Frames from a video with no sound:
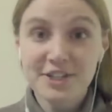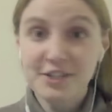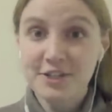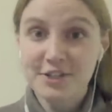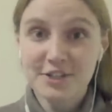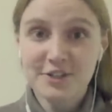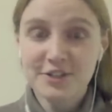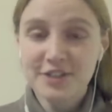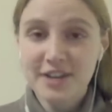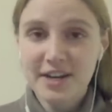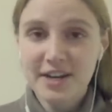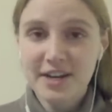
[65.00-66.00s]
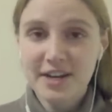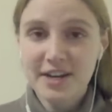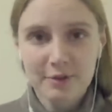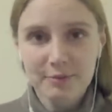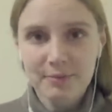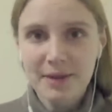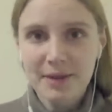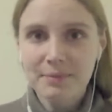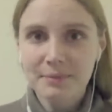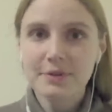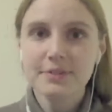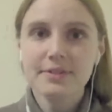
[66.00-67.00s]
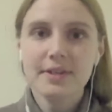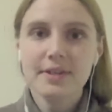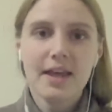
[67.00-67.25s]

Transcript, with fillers: to share my own papers.